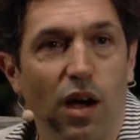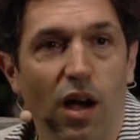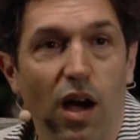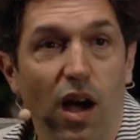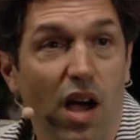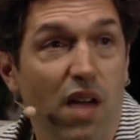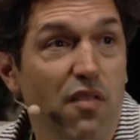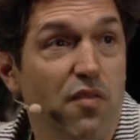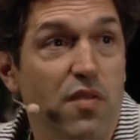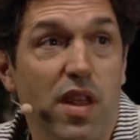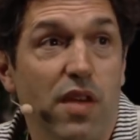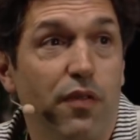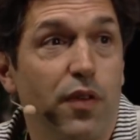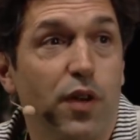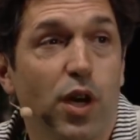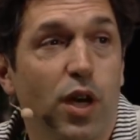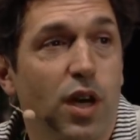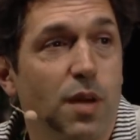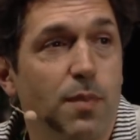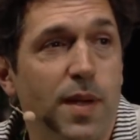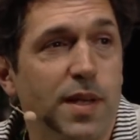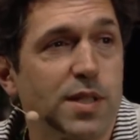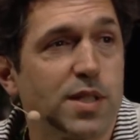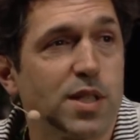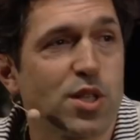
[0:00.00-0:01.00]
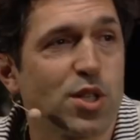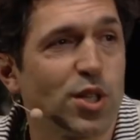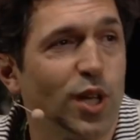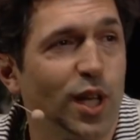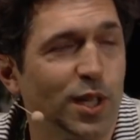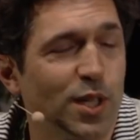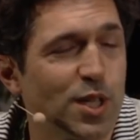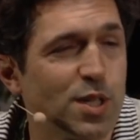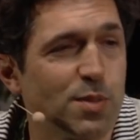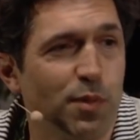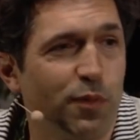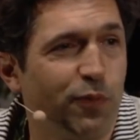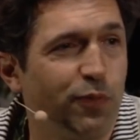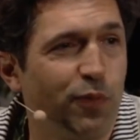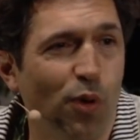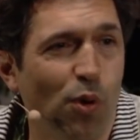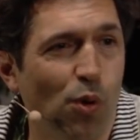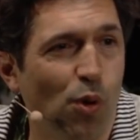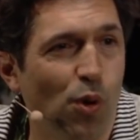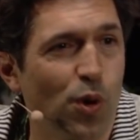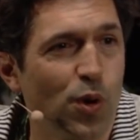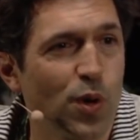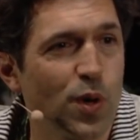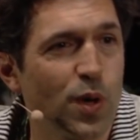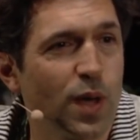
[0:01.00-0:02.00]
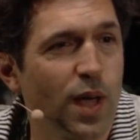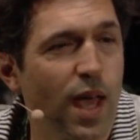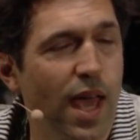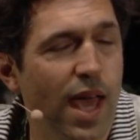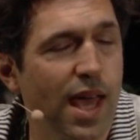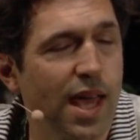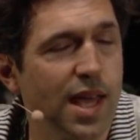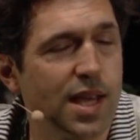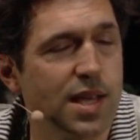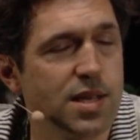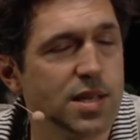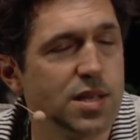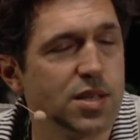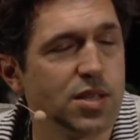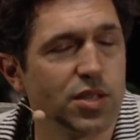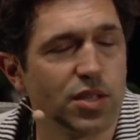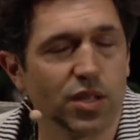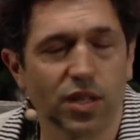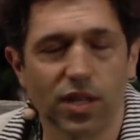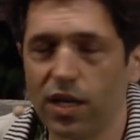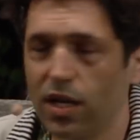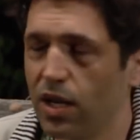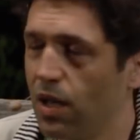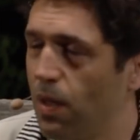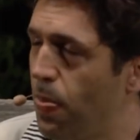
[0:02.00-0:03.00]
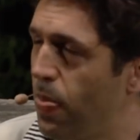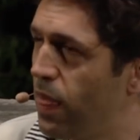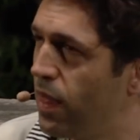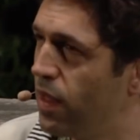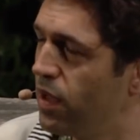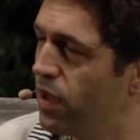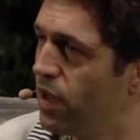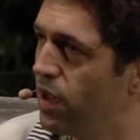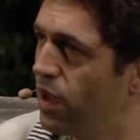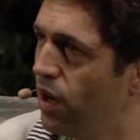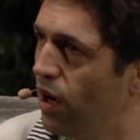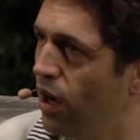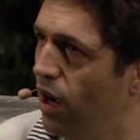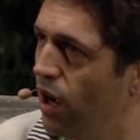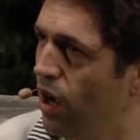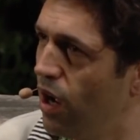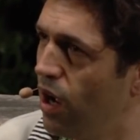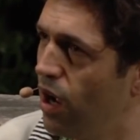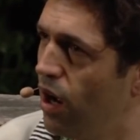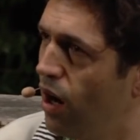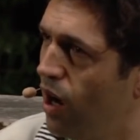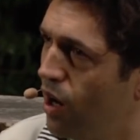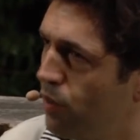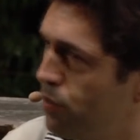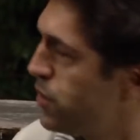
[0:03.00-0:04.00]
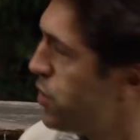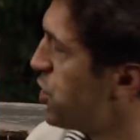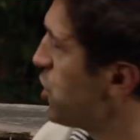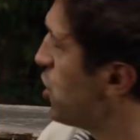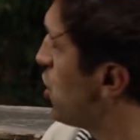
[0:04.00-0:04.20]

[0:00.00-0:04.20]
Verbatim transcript: I've never got a message like this before. And I was